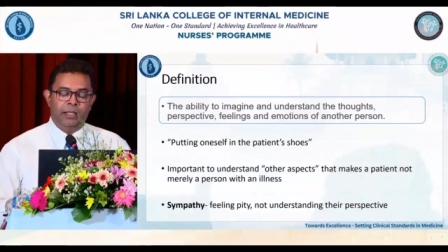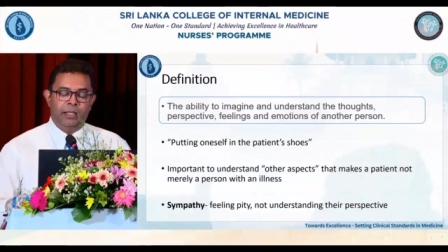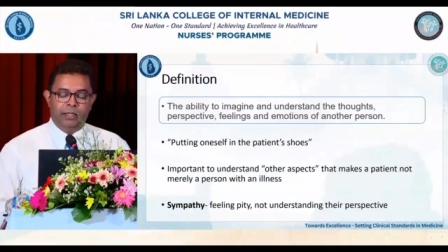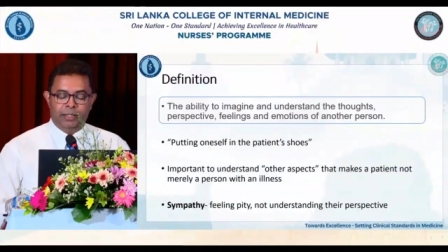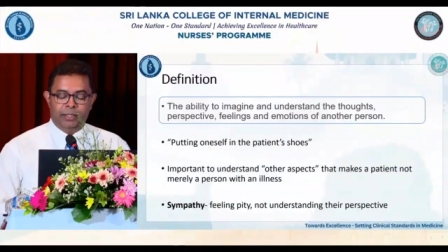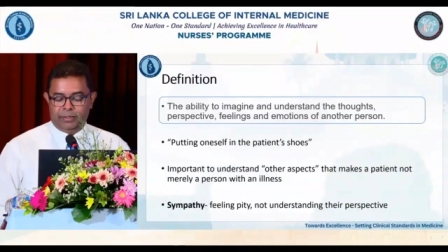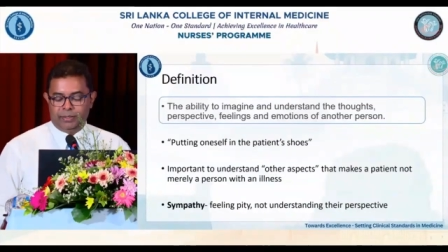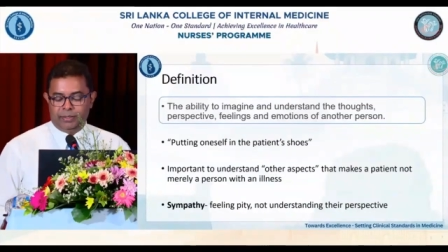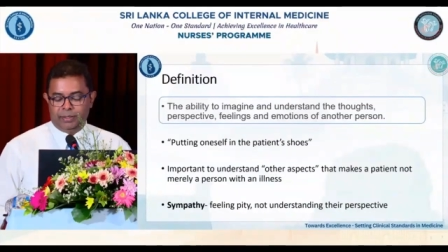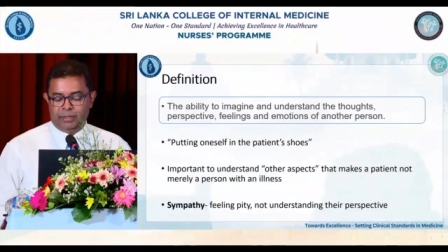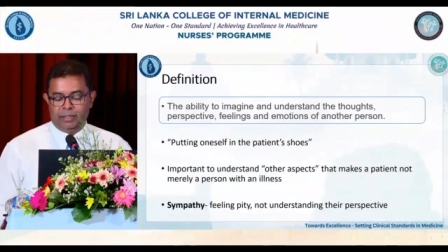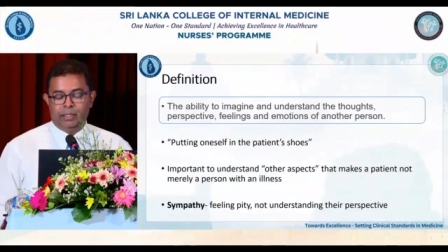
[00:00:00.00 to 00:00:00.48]

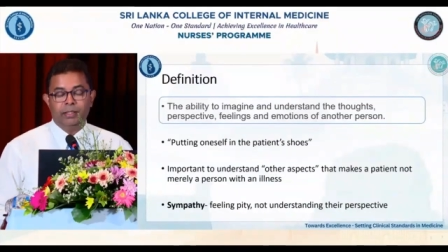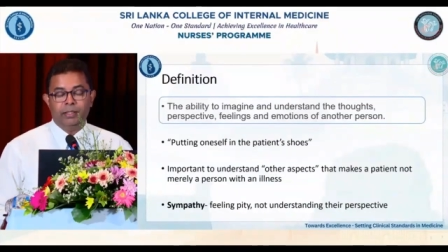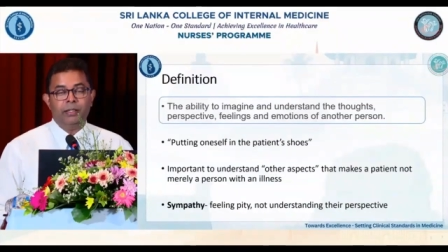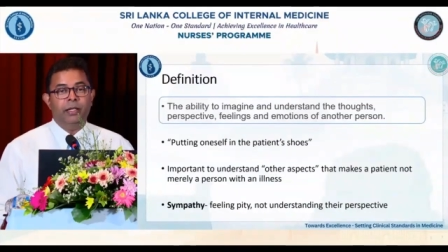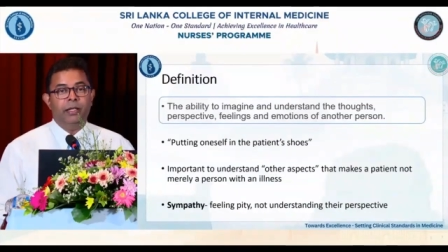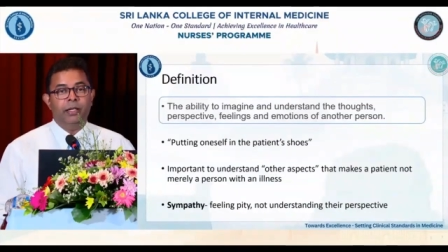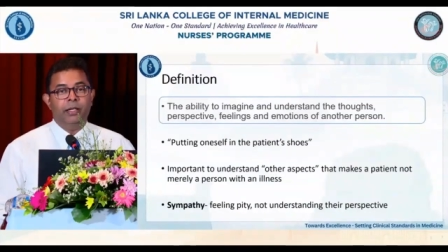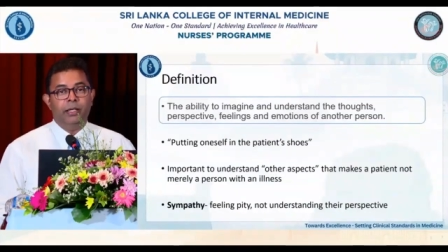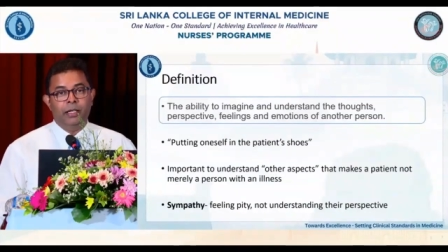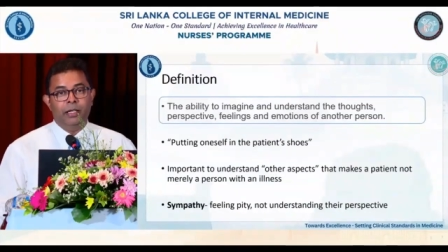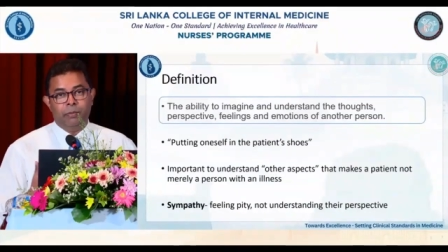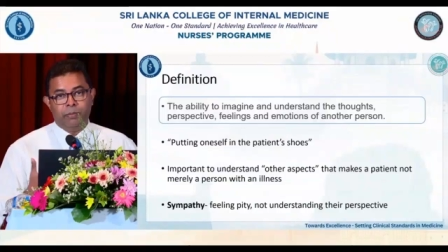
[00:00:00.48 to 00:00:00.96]
this in
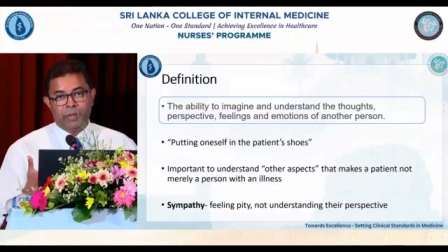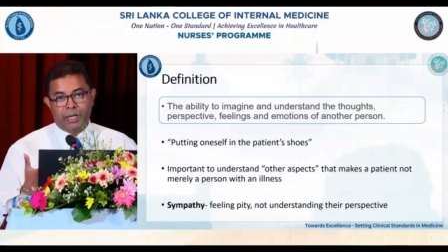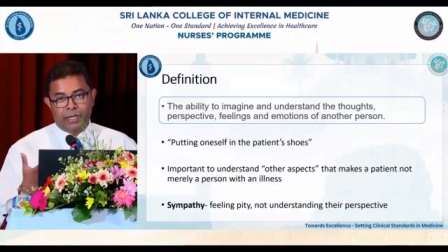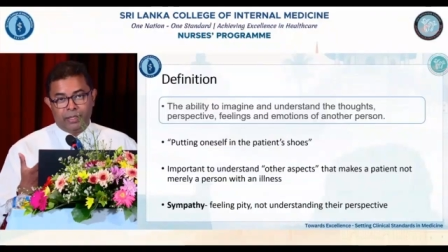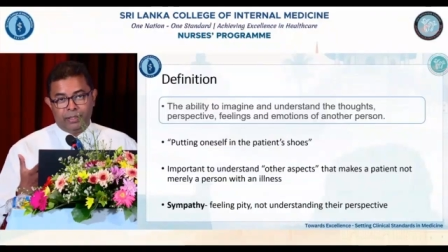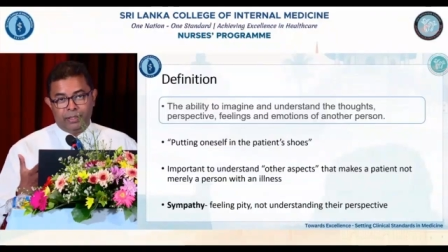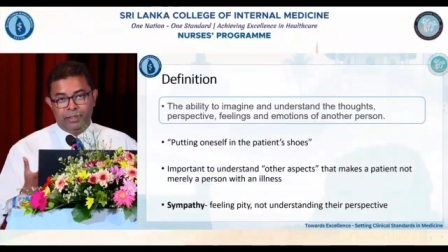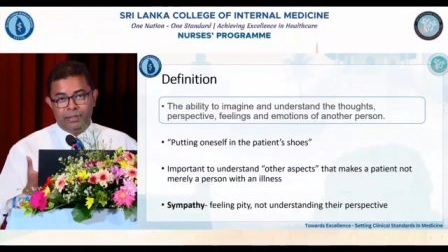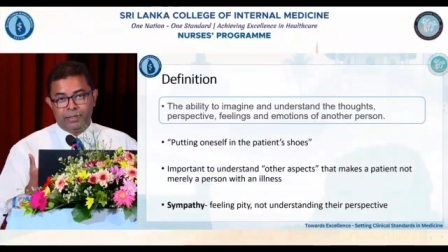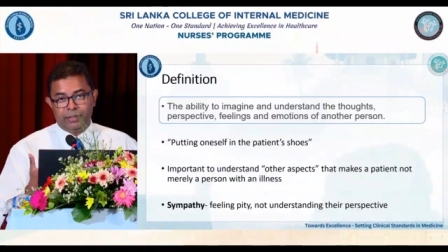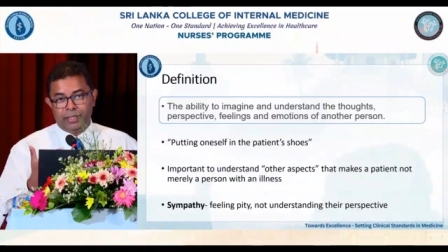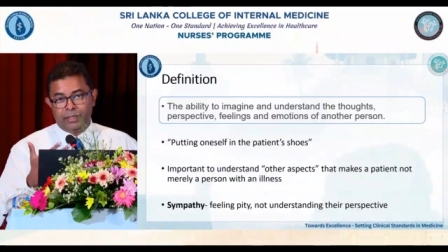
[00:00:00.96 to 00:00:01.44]
clinical
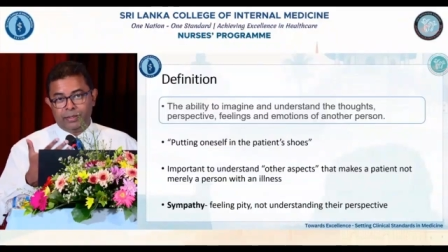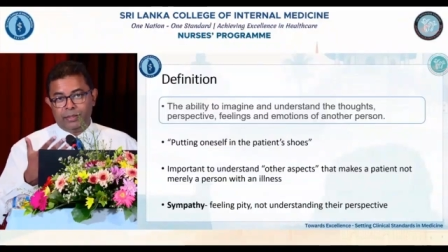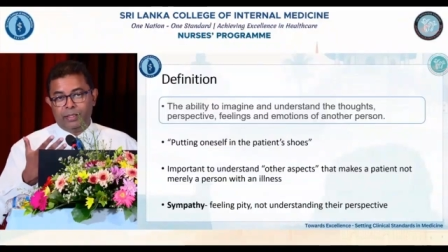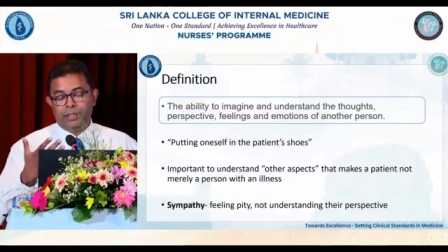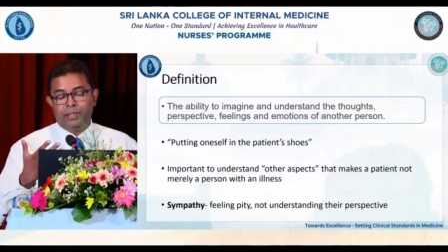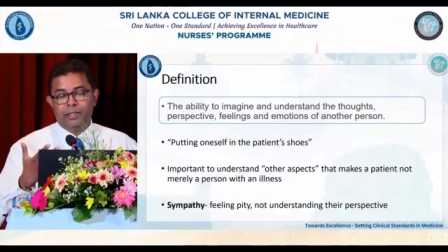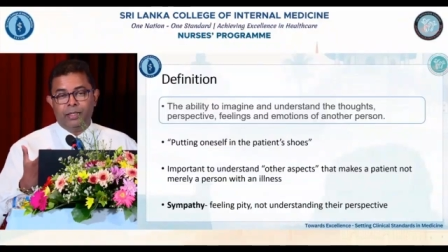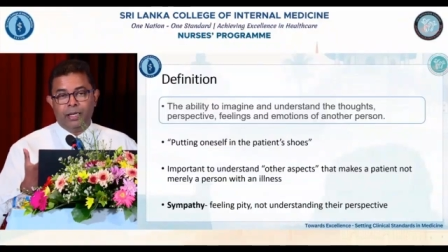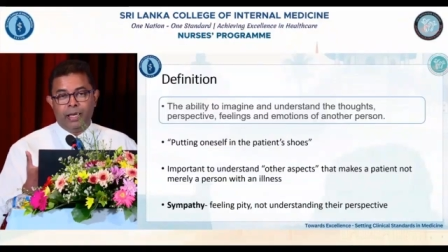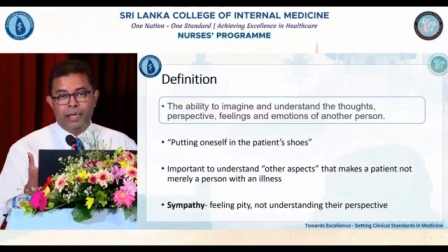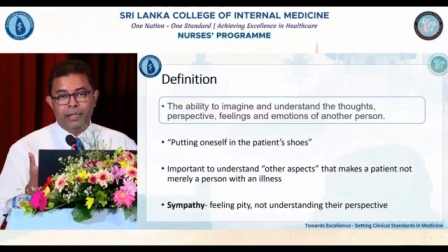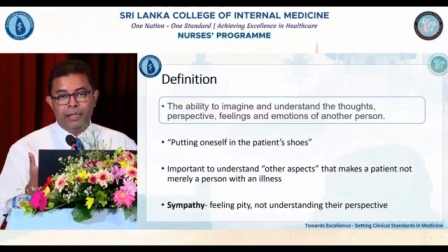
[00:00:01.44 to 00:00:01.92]
practice as
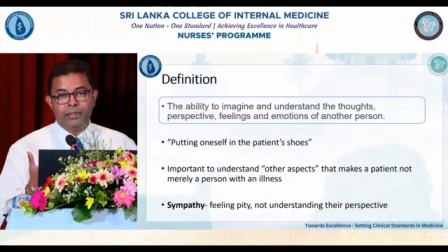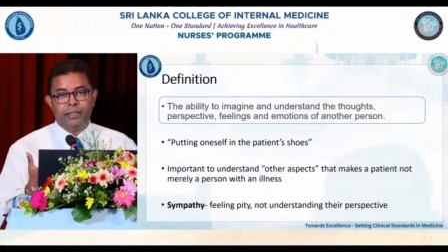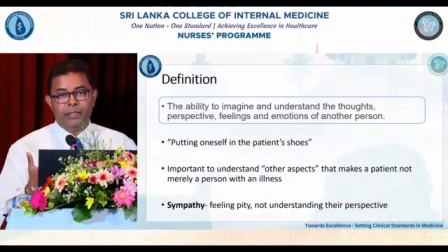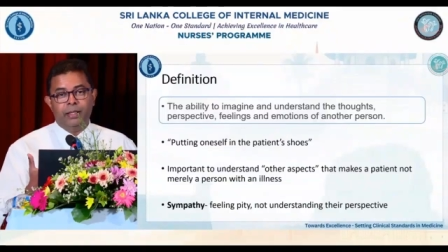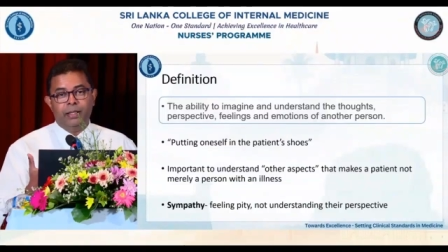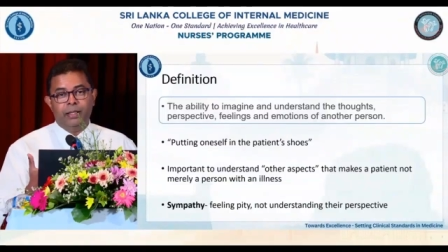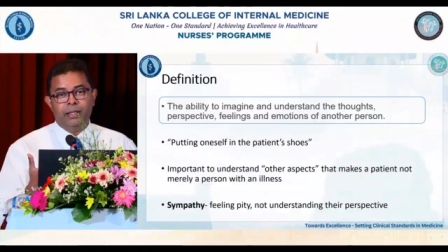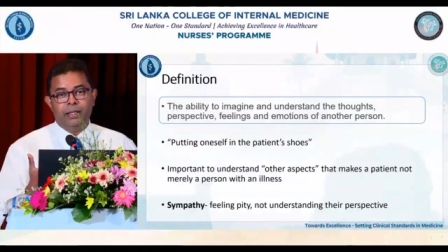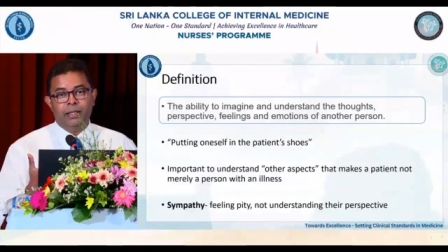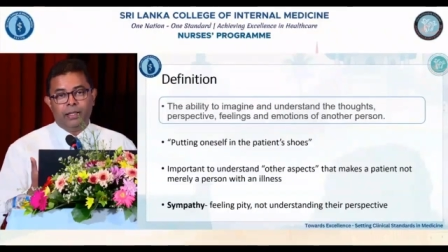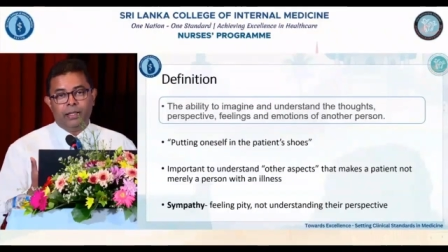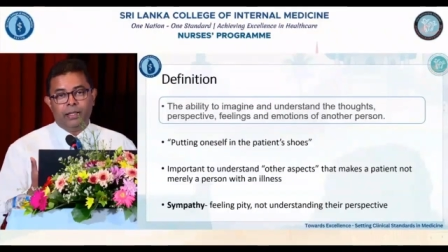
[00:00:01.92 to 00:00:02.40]

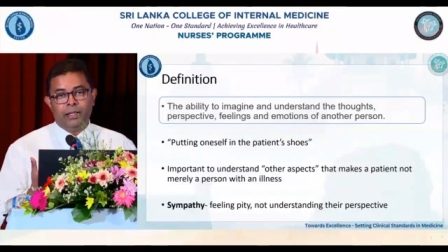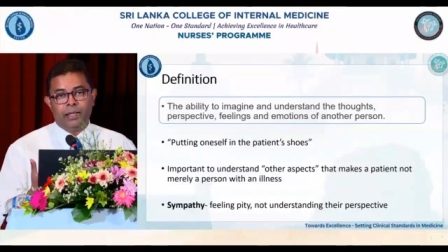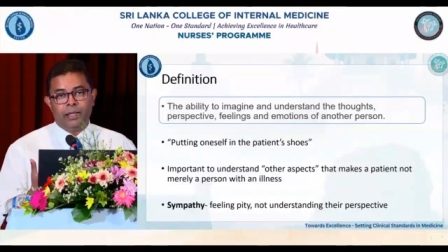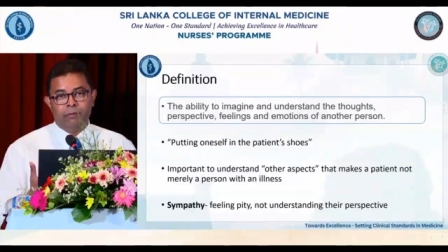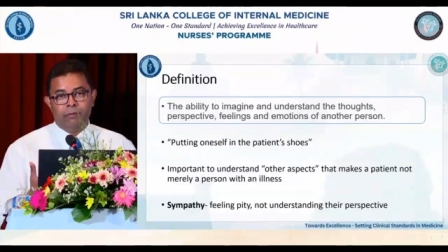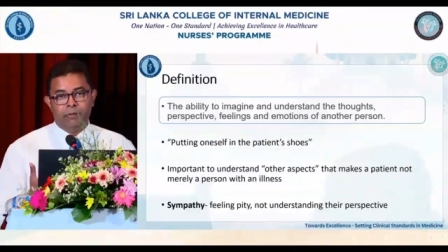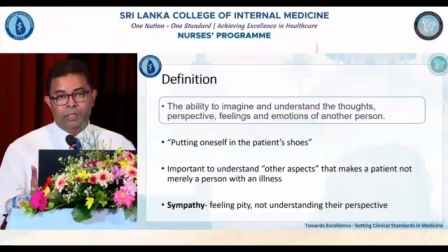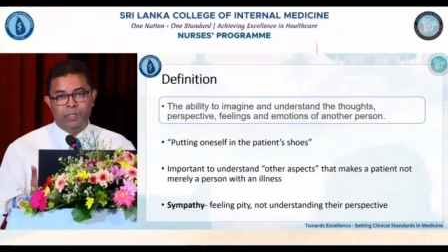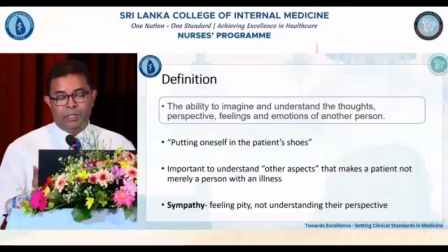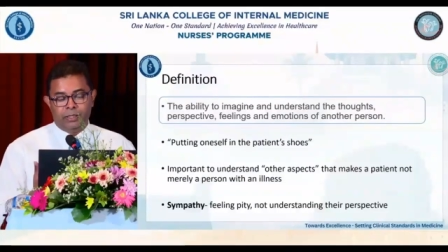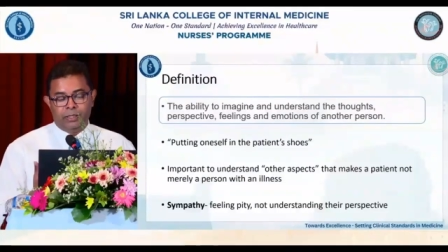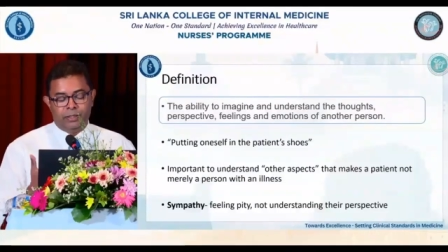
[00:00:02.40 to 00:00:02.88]
healthcare
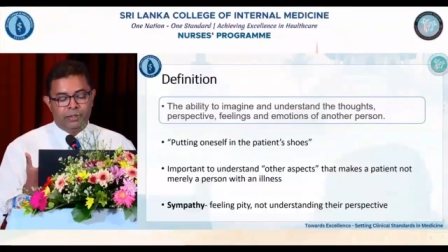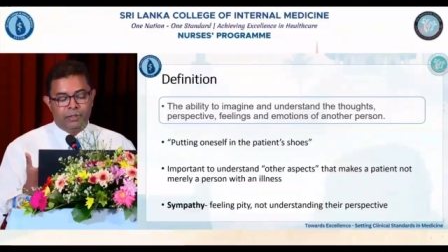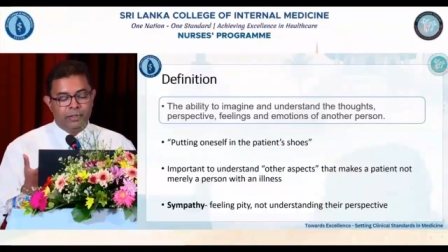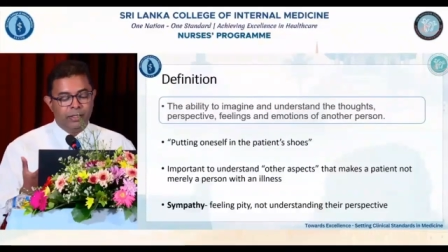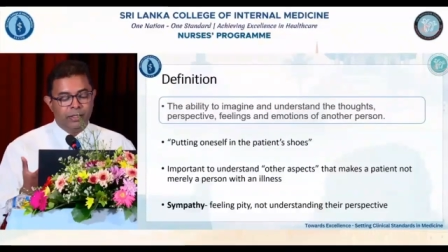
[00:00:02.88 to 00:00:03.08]
workers?